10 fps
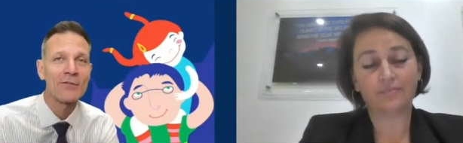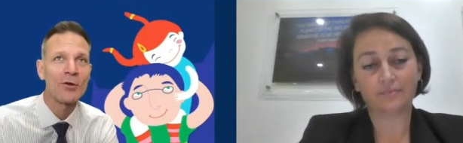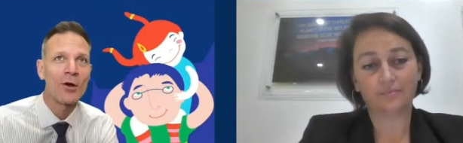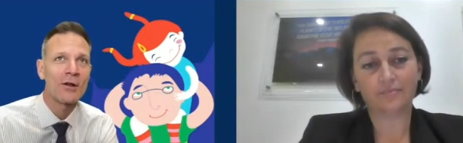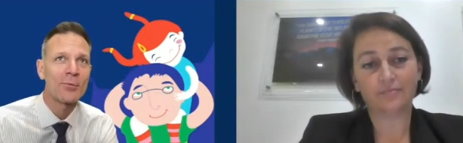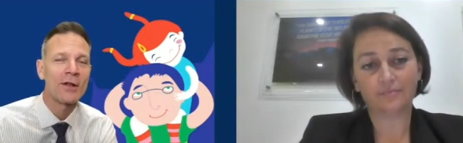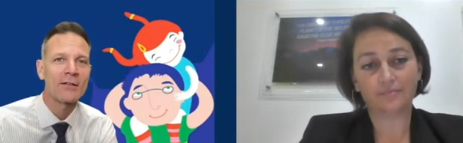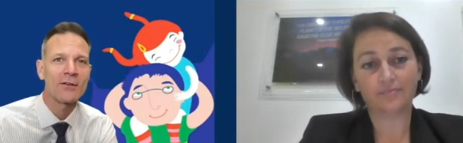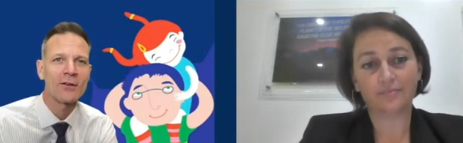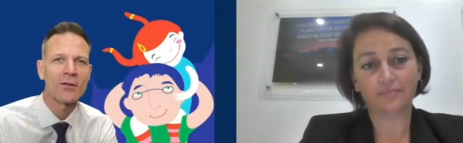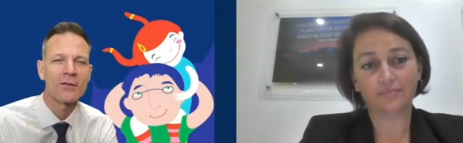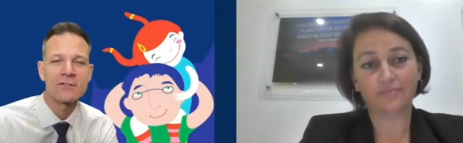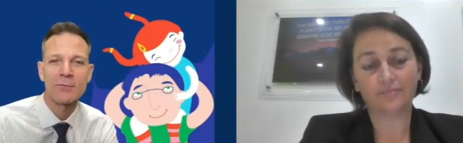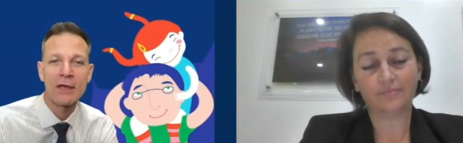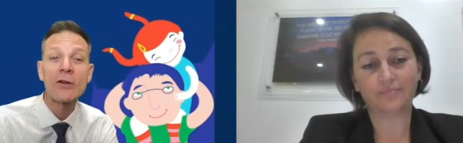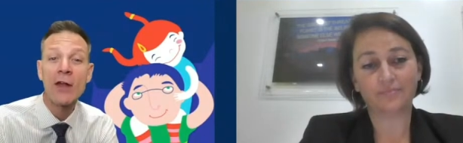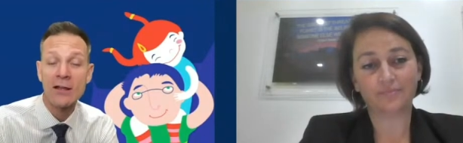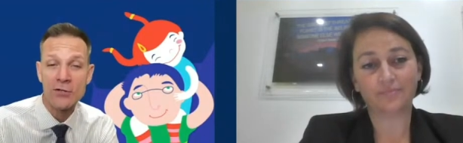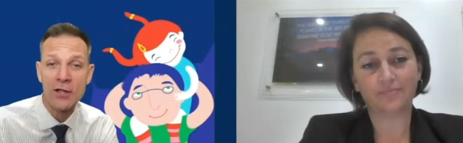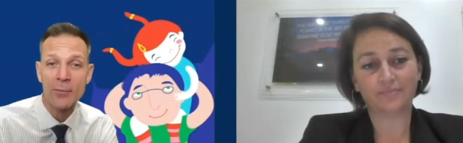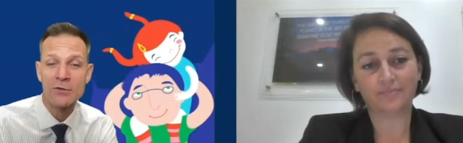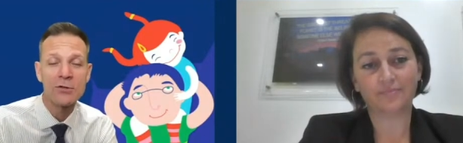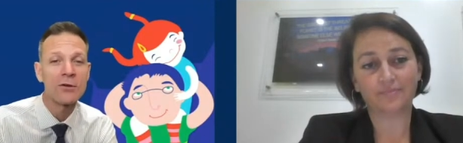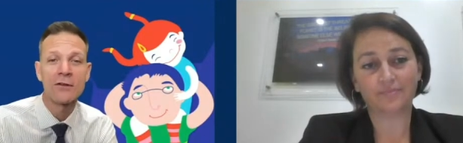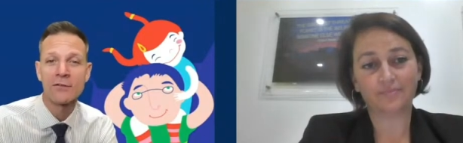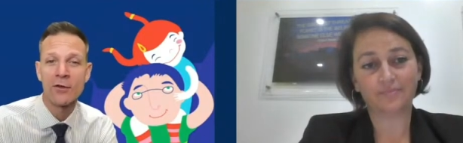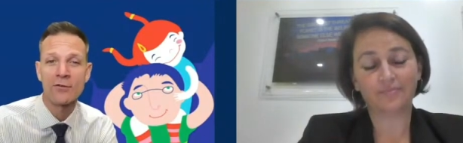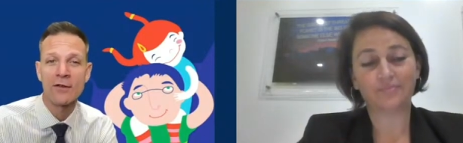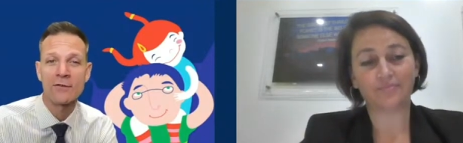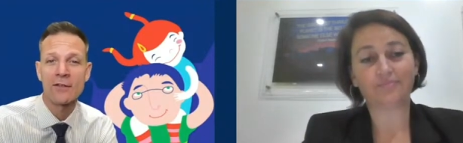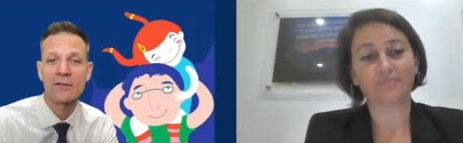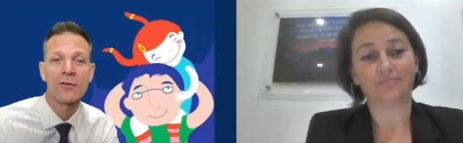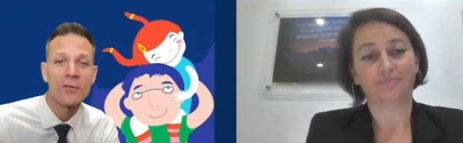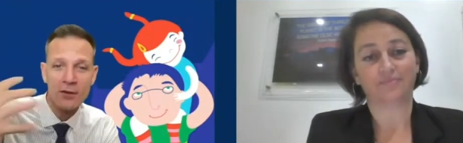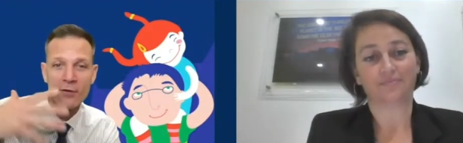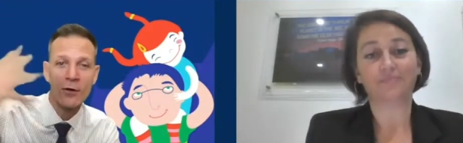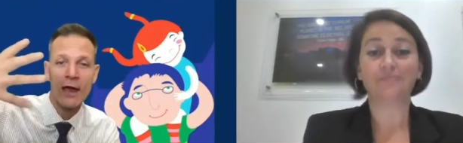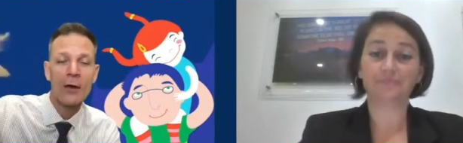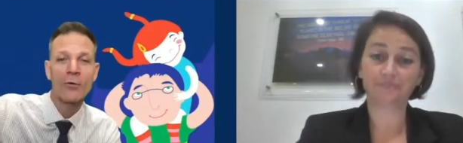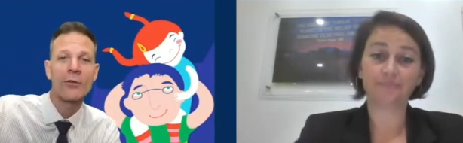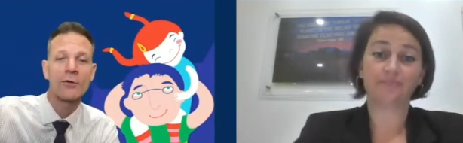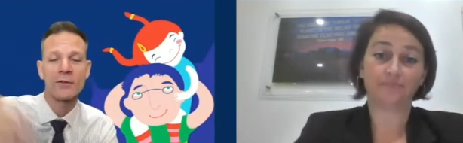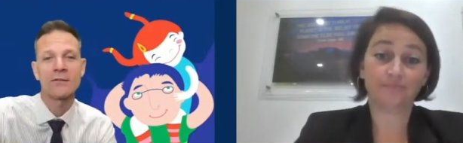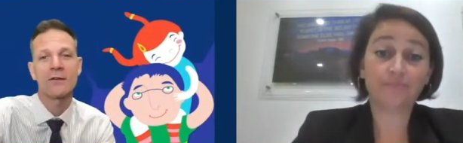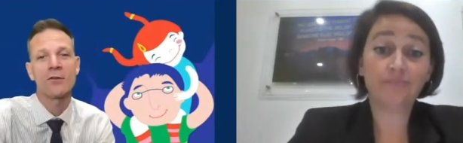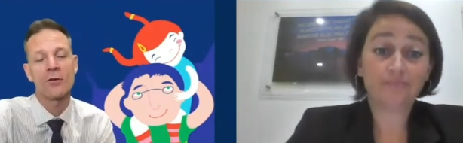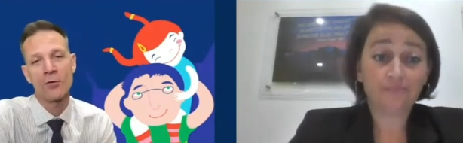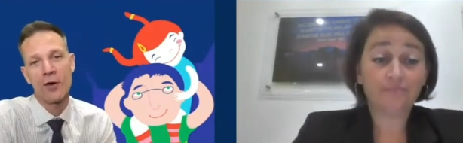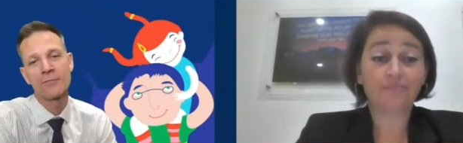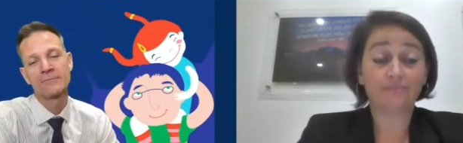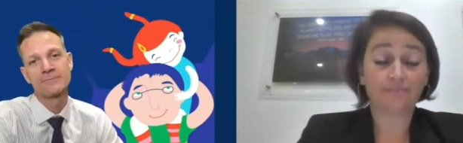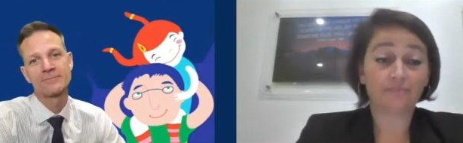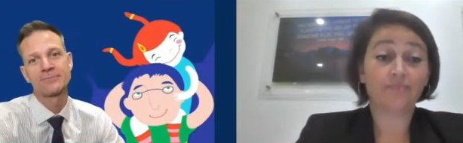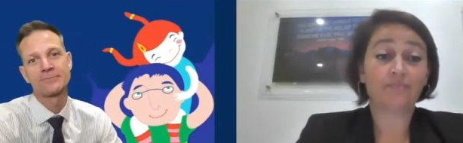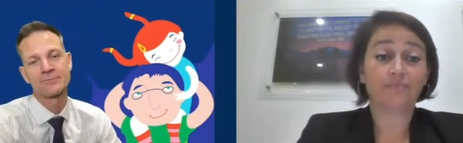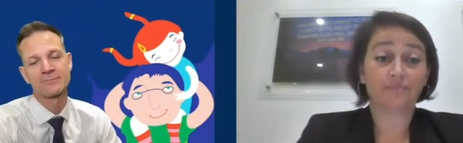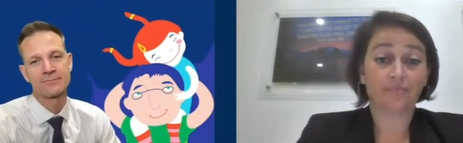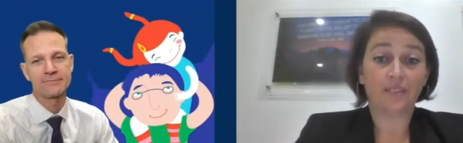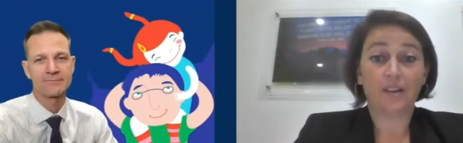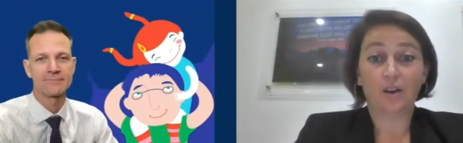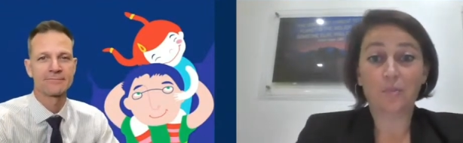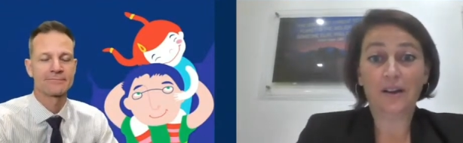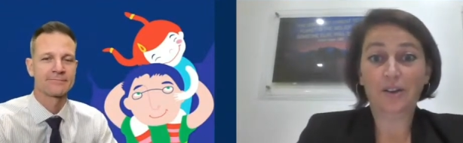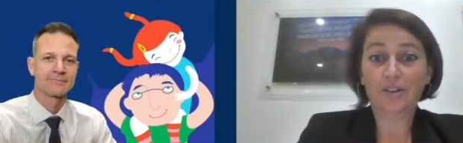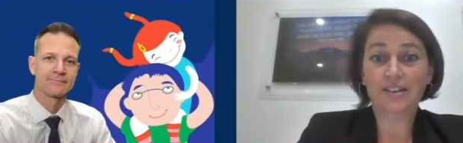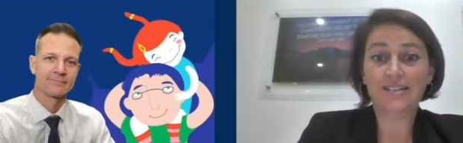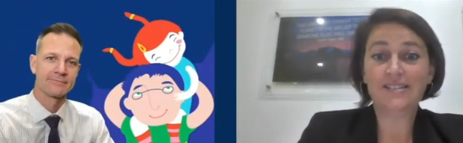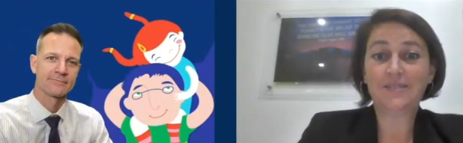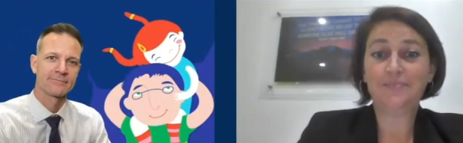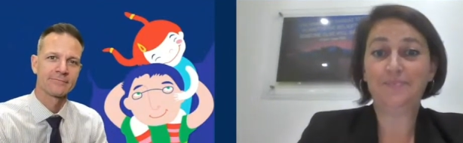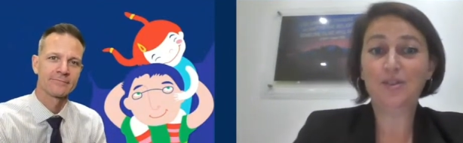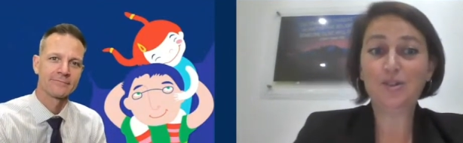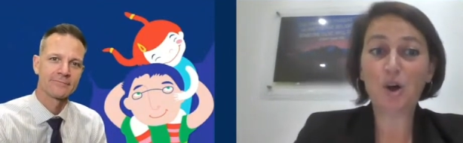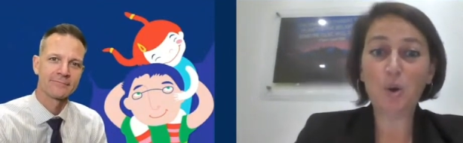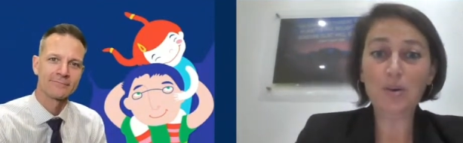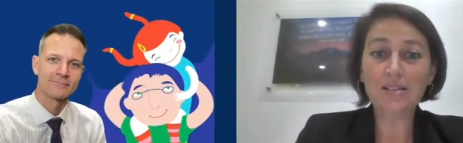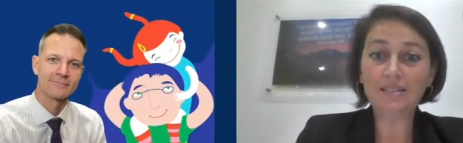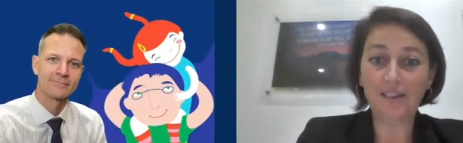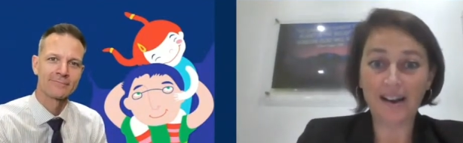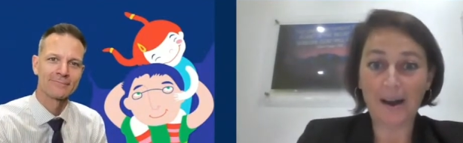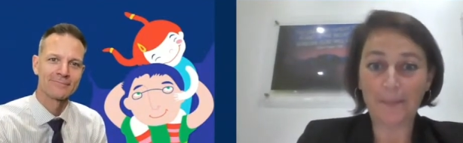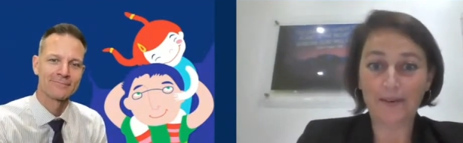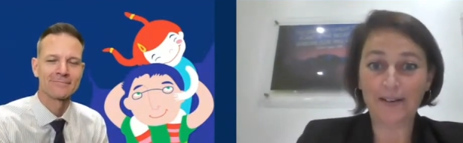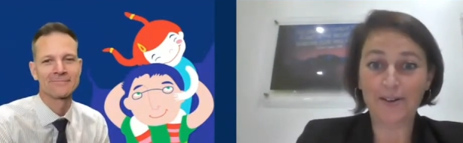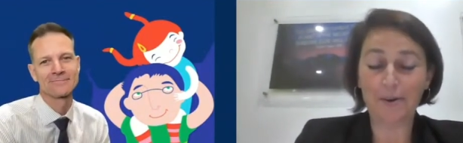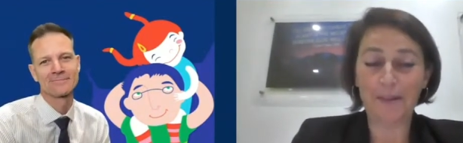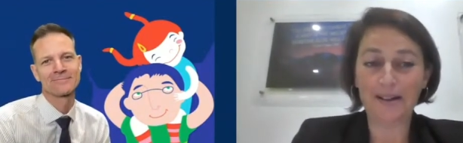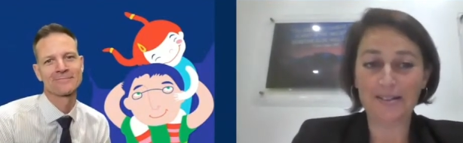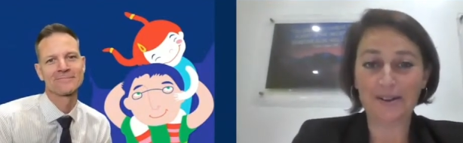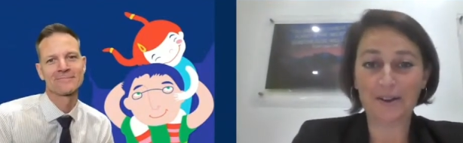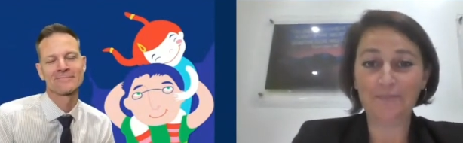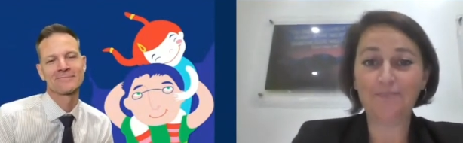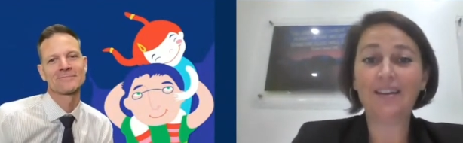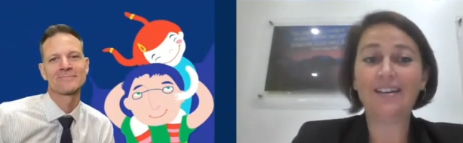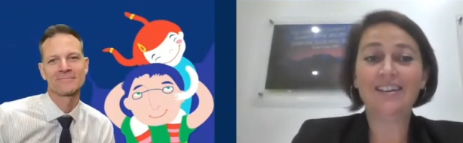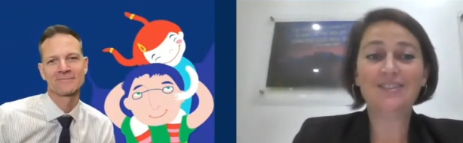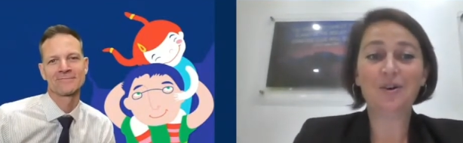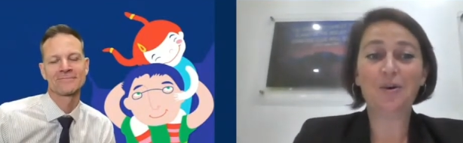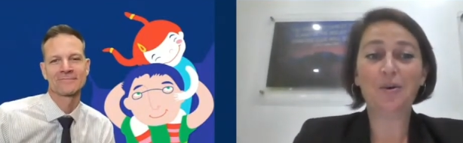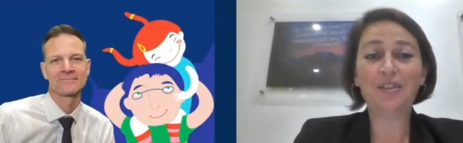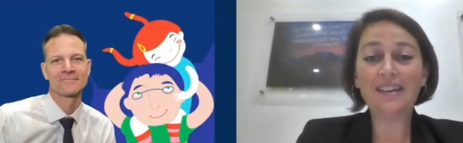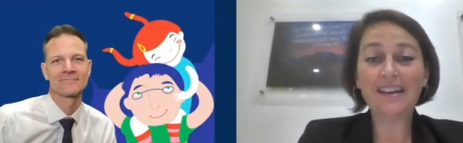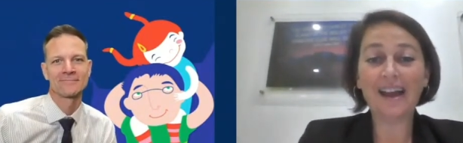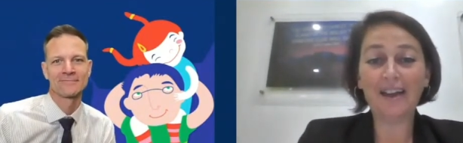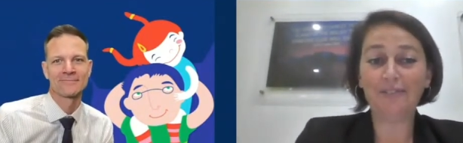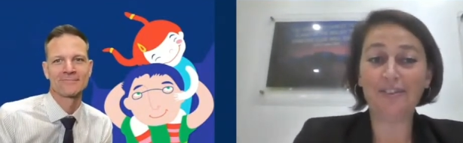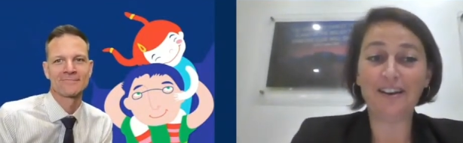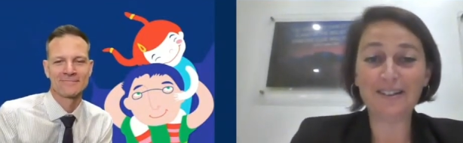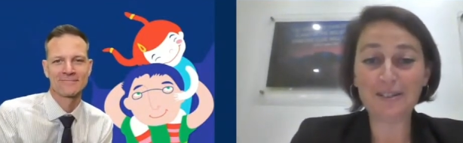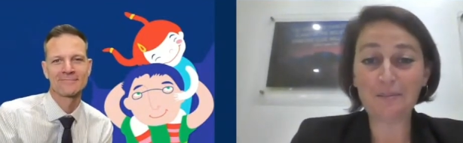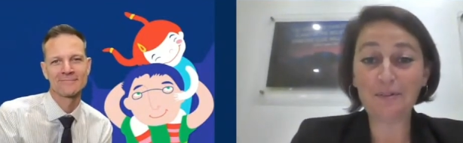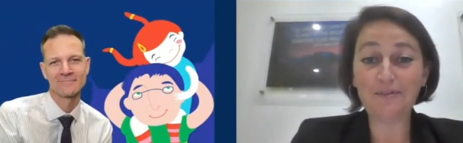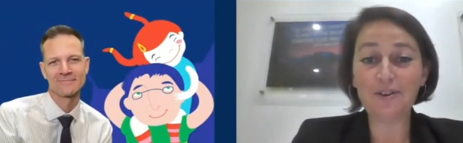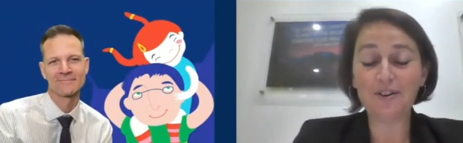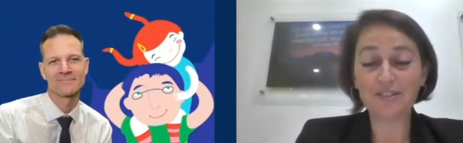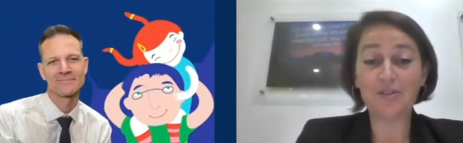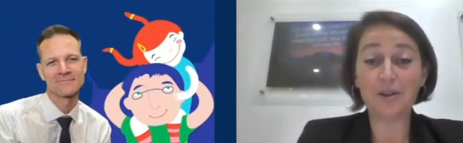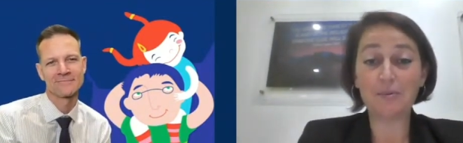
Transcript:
Speaker 1: already put out there. You know, there's some international opportunities and those kinds of things. Or how will those continue to grow?
Speaker 2: Oh my goodness there's always a lot happening here at Patana. So thinking ahead for the next couple of years, I think it would